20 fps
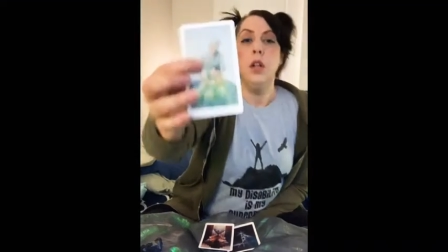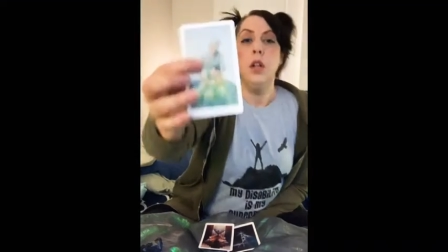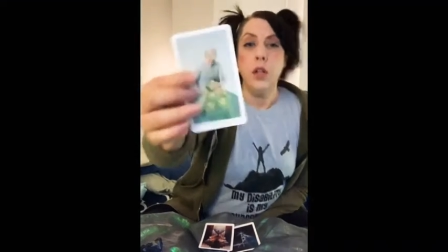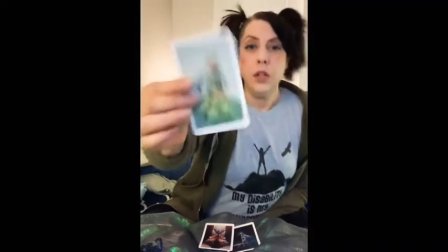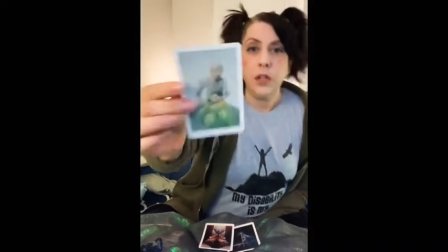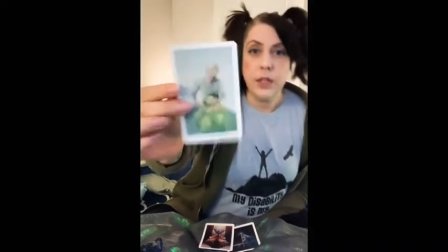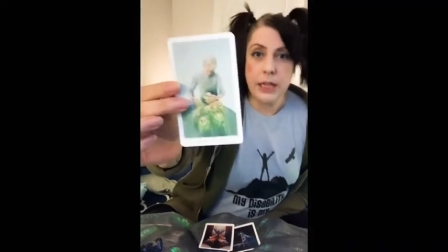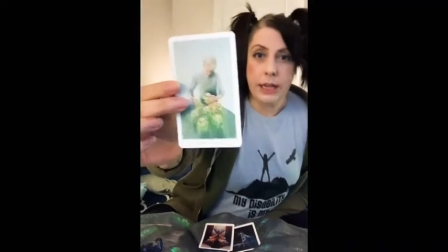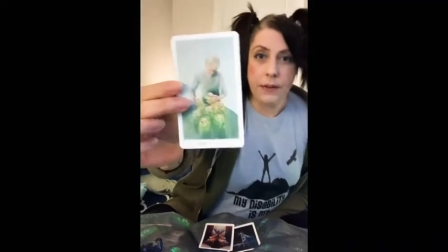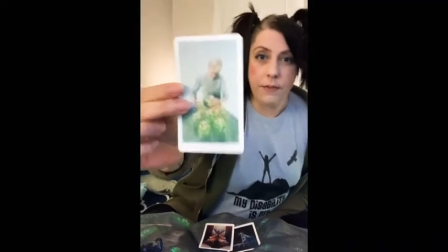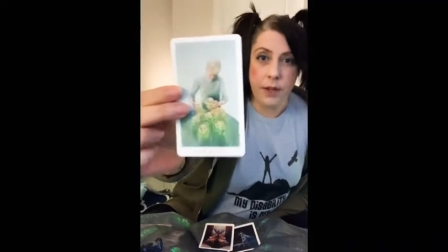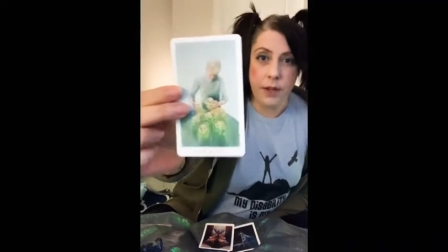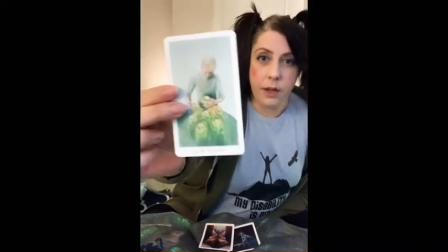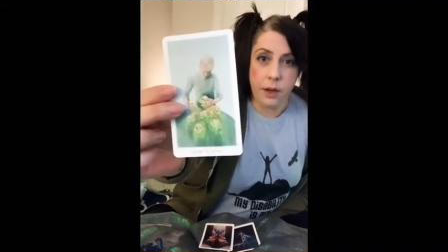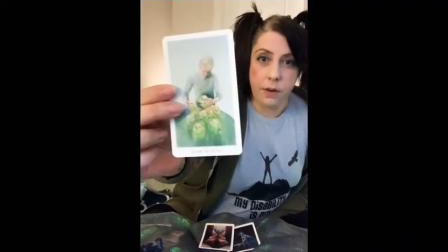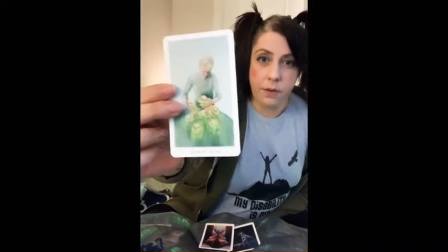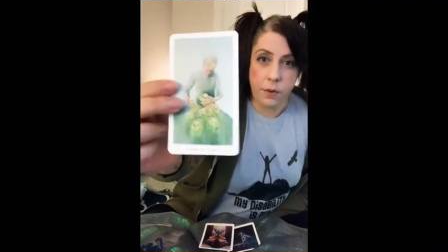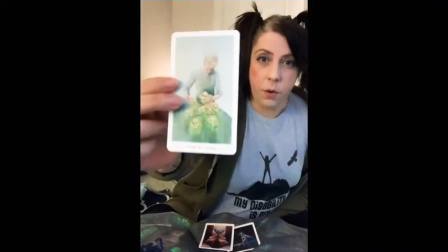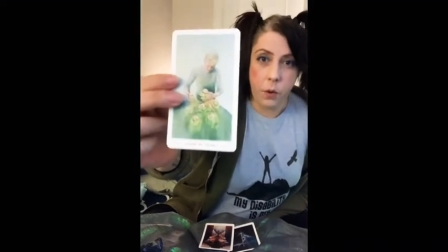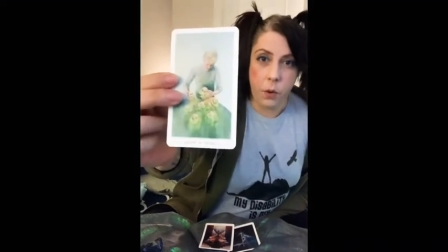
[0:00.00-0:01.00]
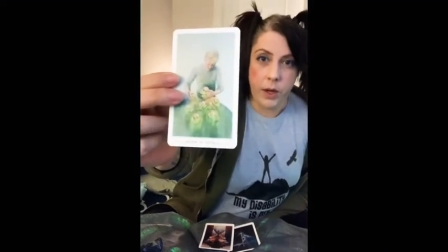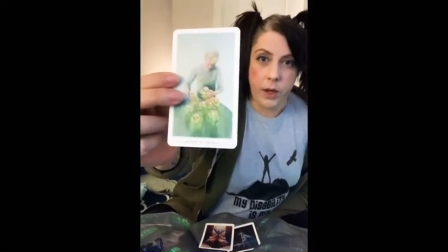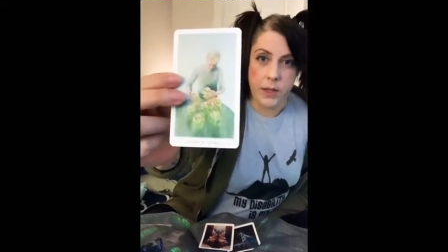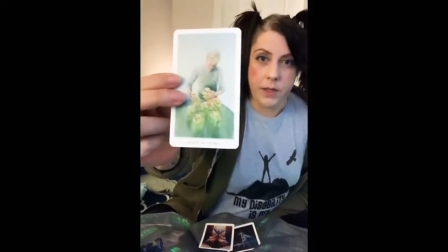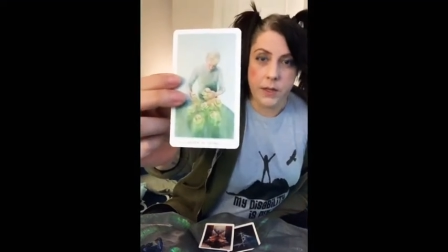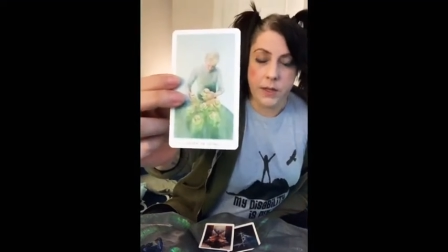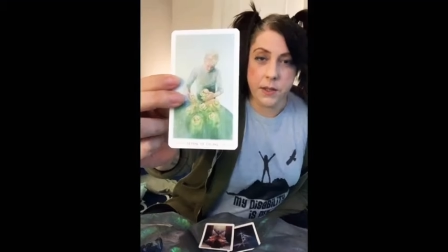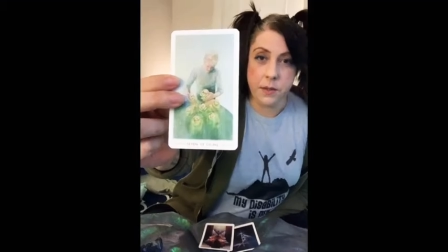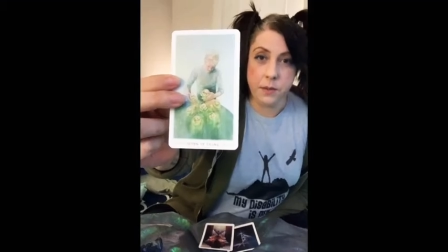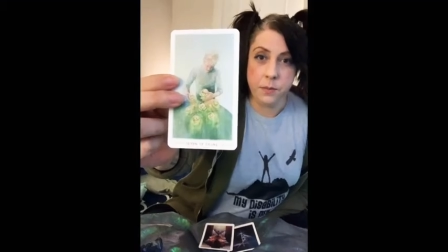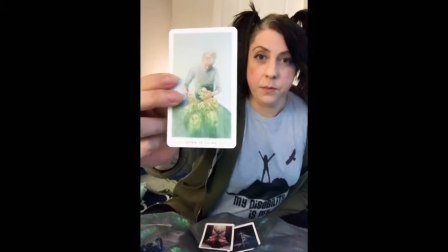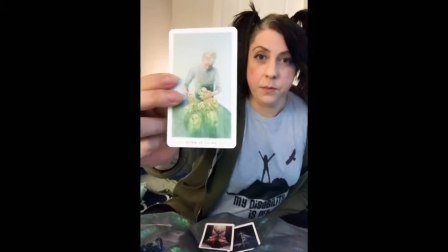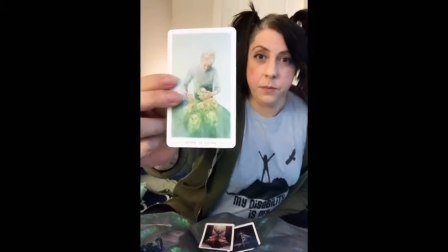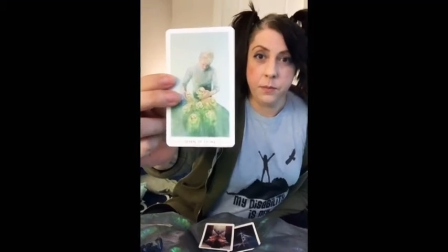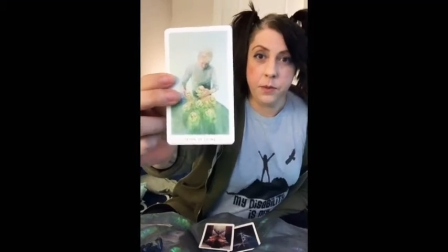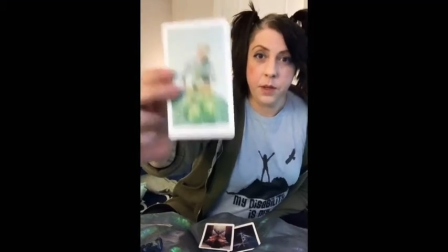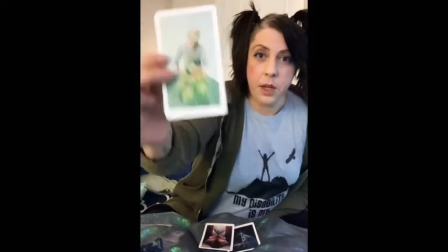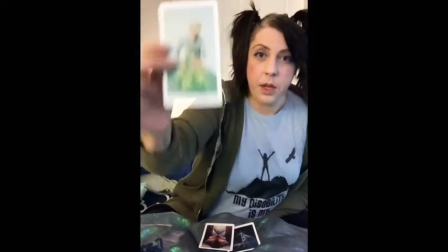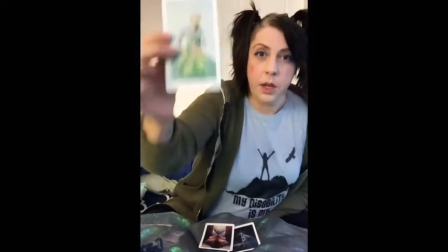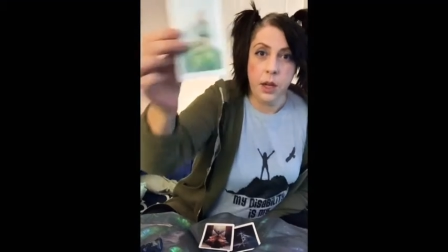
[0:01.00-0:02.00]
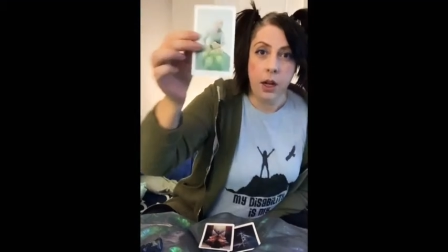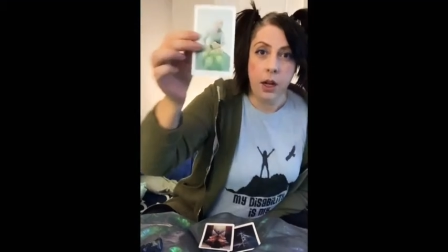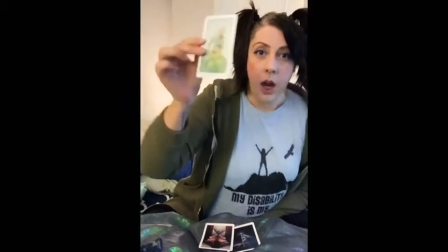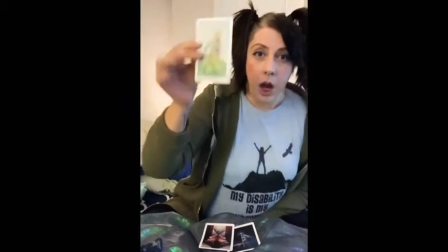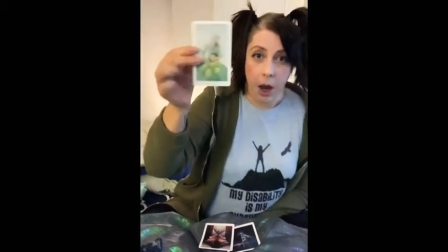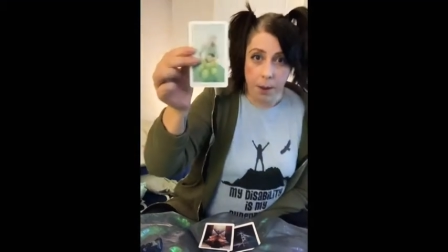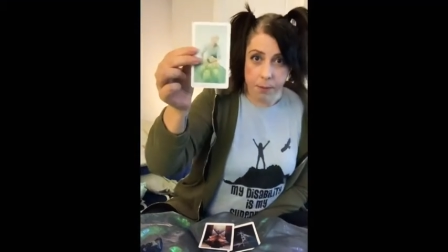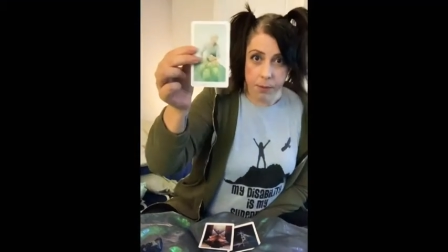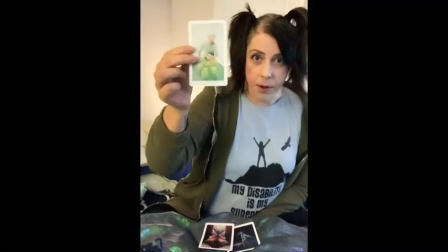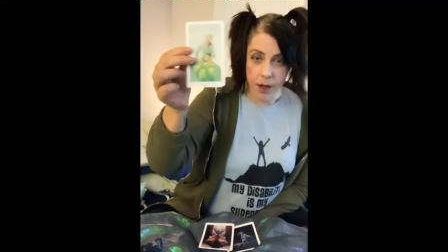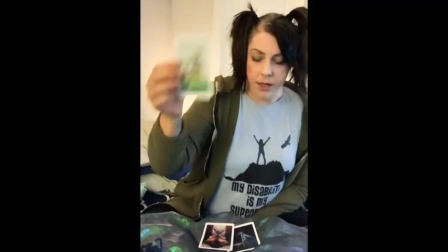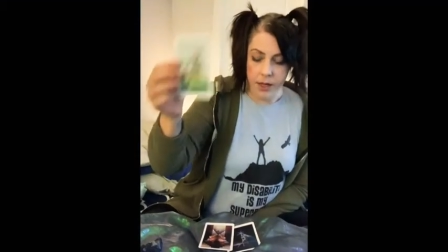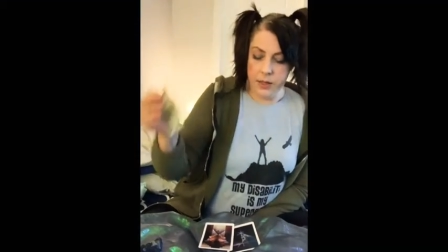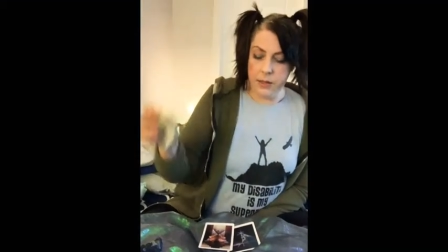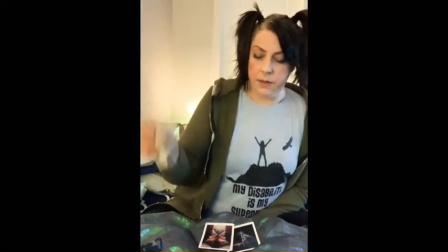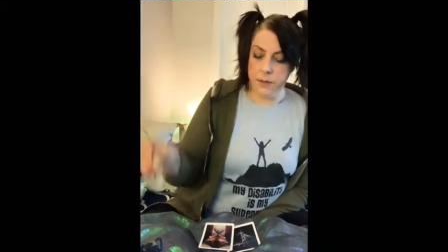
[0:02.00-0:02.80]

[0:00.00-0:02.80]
7 of coins upright.